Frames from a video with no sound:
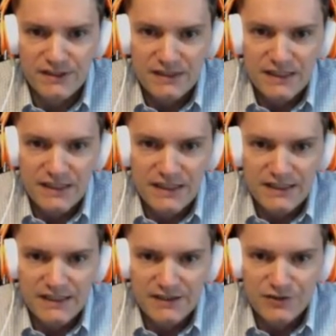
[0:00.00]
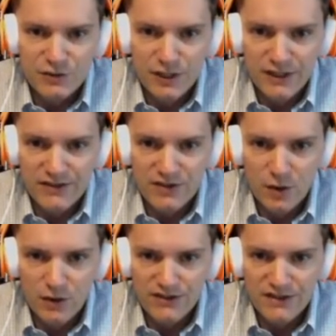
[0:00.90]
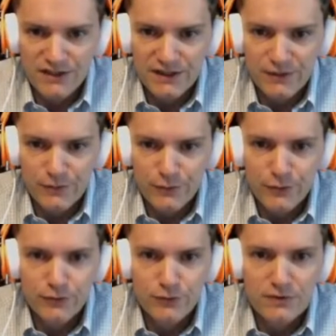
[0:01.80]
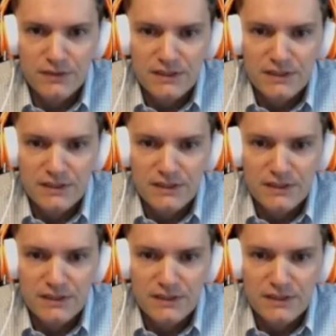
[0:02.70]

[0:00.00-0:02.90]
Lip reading: And he is trying his hardest to get through.